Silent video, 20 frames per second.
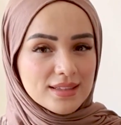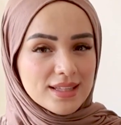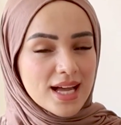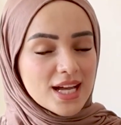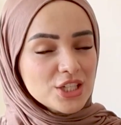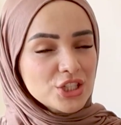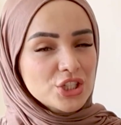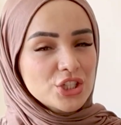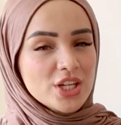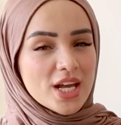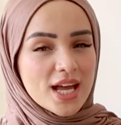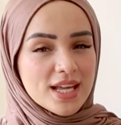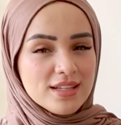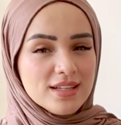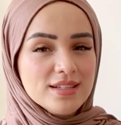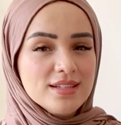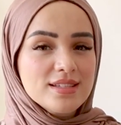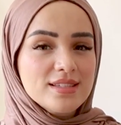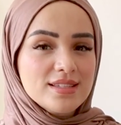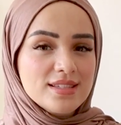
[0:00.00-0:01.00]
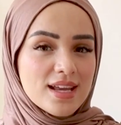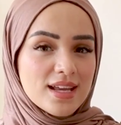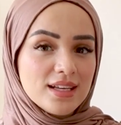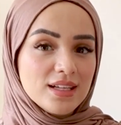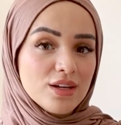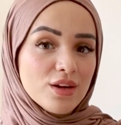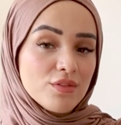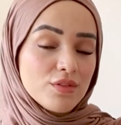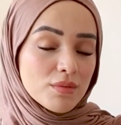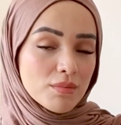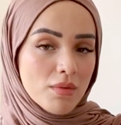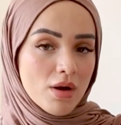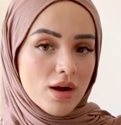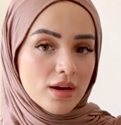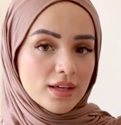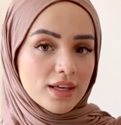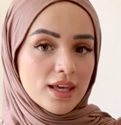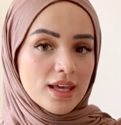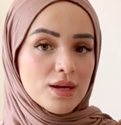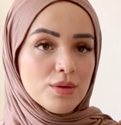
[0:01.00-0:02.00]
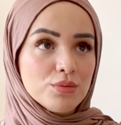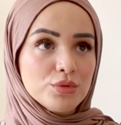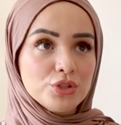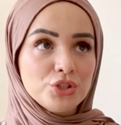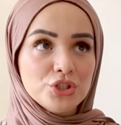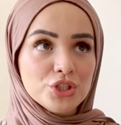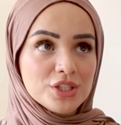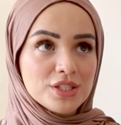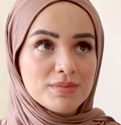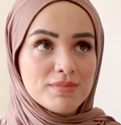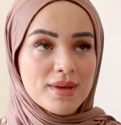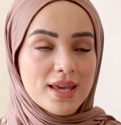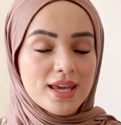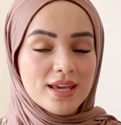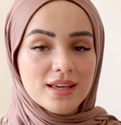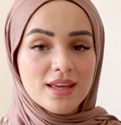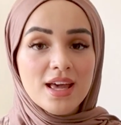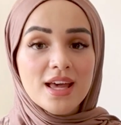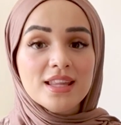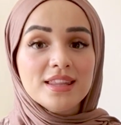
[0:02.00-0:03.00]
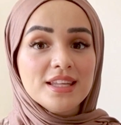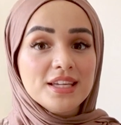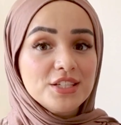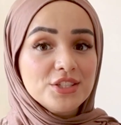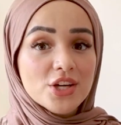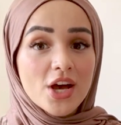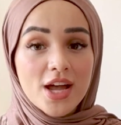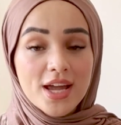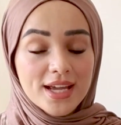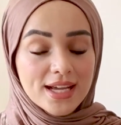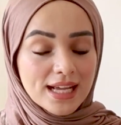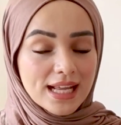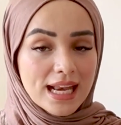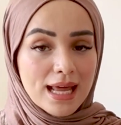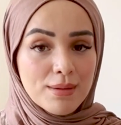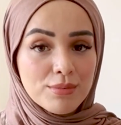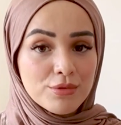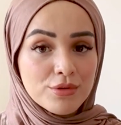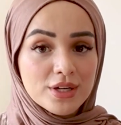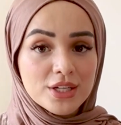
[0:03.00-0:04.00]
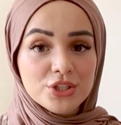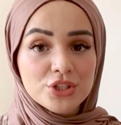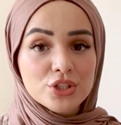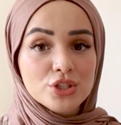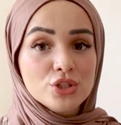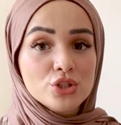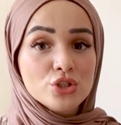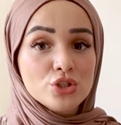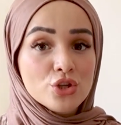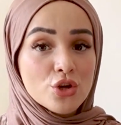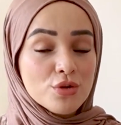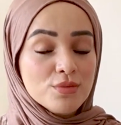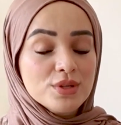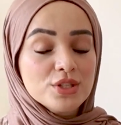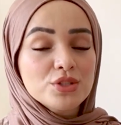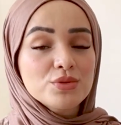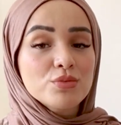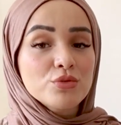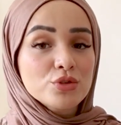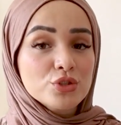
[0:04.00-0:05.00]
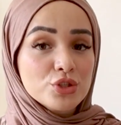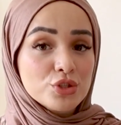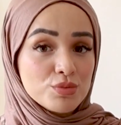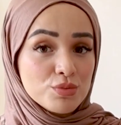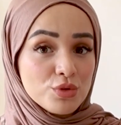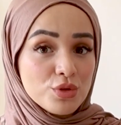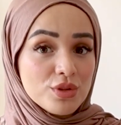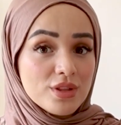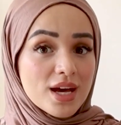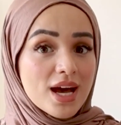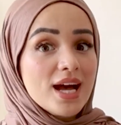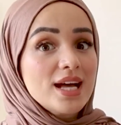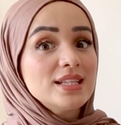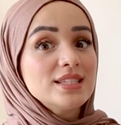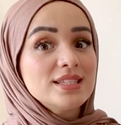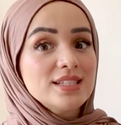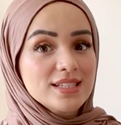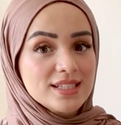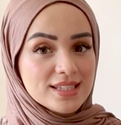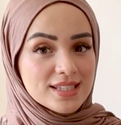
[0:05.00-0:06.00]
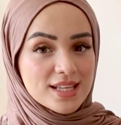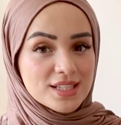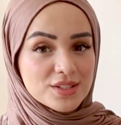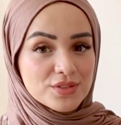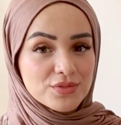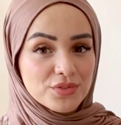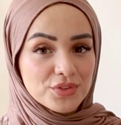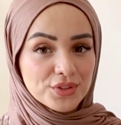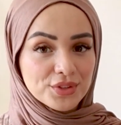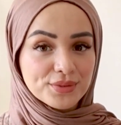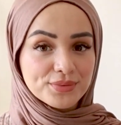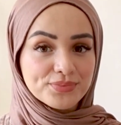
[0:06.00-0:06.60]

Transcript: That shared understanding of the market would just make the entire collaboration so much more smoother and successful.